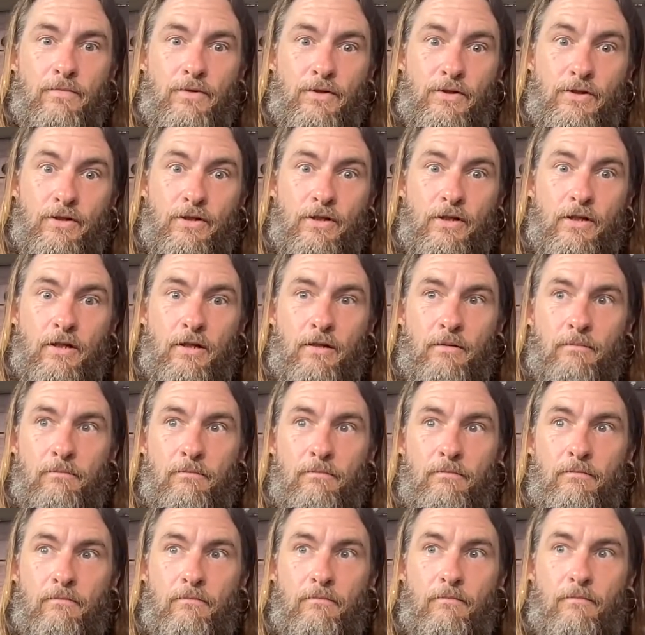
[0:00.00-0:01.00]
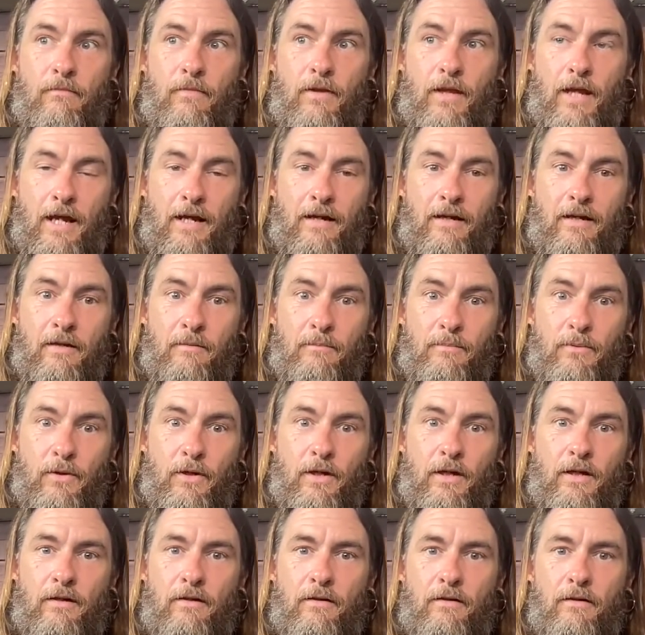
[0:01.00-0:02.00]
to see that in
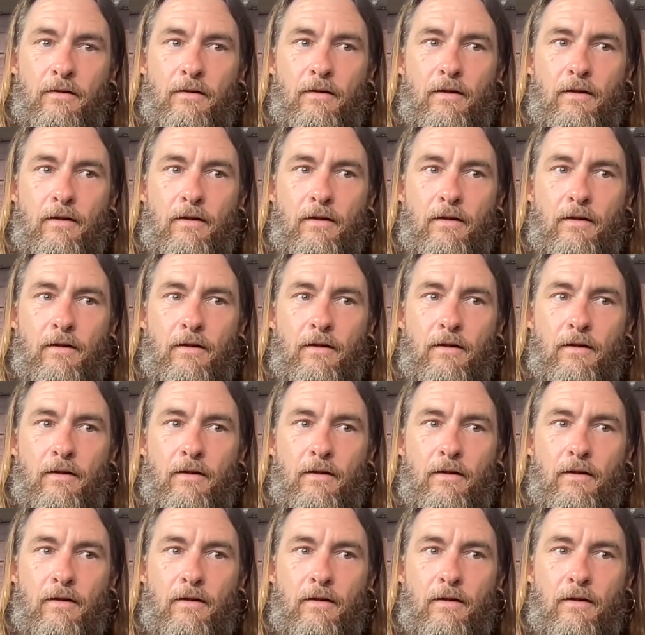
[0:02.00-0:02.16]
print,